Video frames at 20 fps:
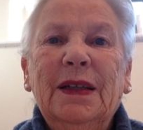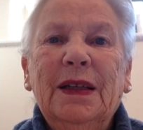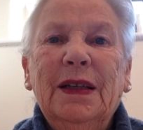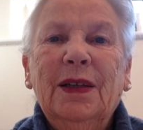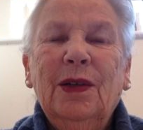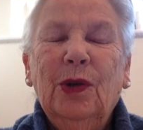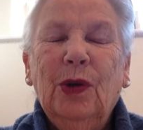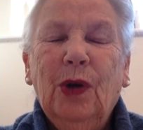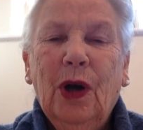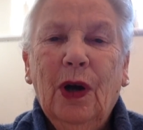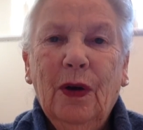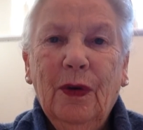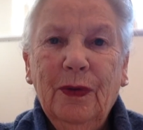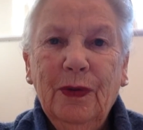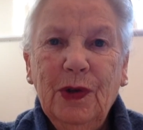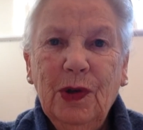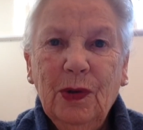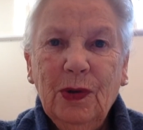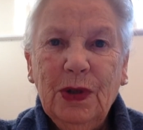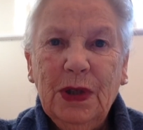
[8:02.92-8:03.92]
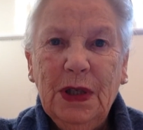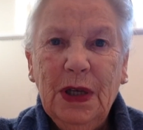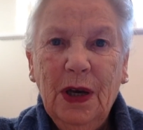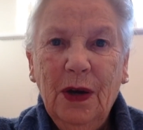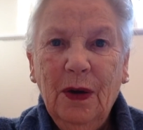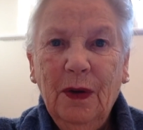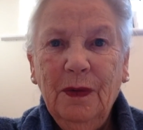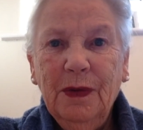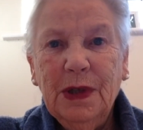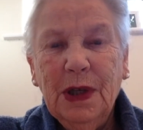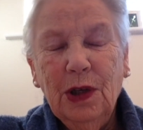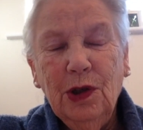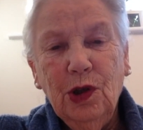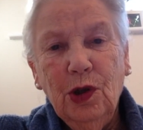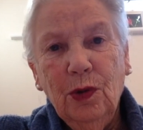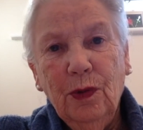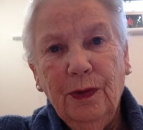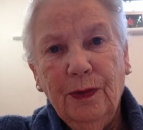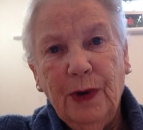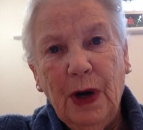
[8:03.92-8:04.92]
Look after yourselves and
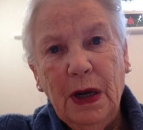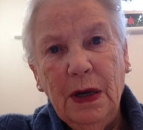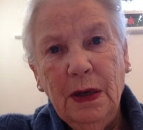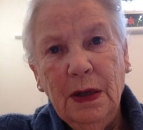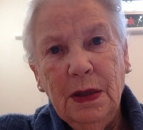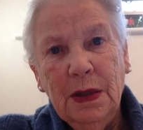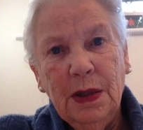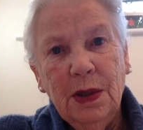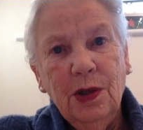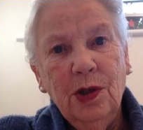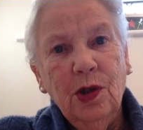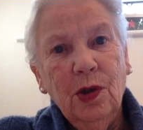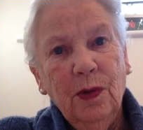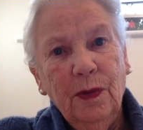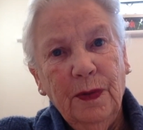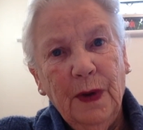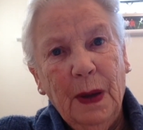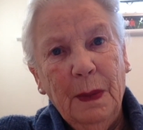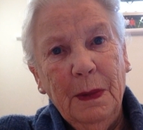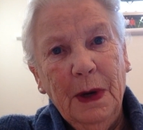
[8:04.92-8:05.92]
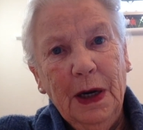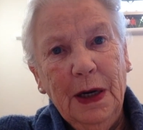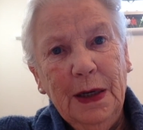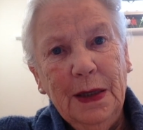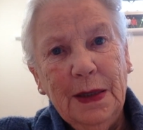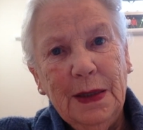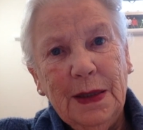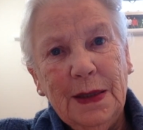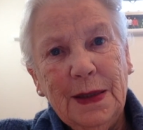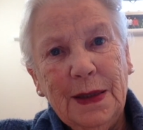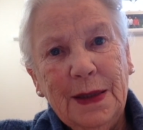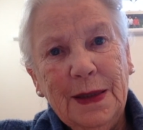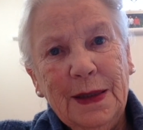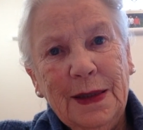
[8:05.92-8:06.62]
your friends and your families.